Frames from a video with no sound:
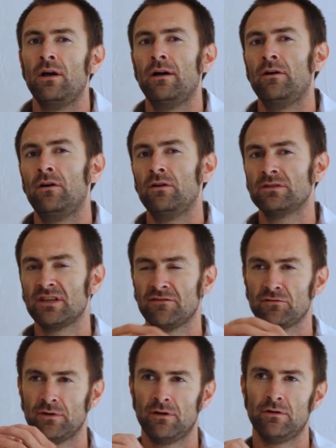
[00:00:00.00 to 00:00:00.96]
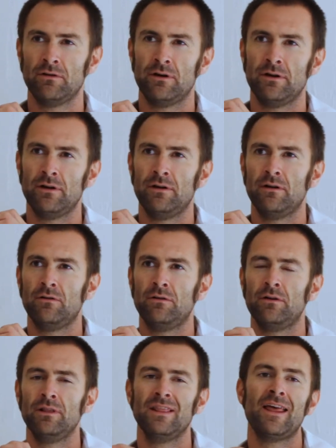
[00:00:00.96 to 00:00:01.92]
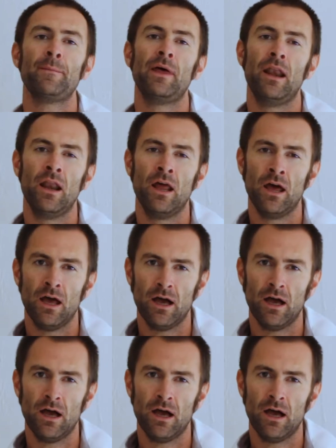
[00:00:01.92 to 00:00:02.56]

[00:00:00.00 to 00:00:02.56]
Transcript: a lemon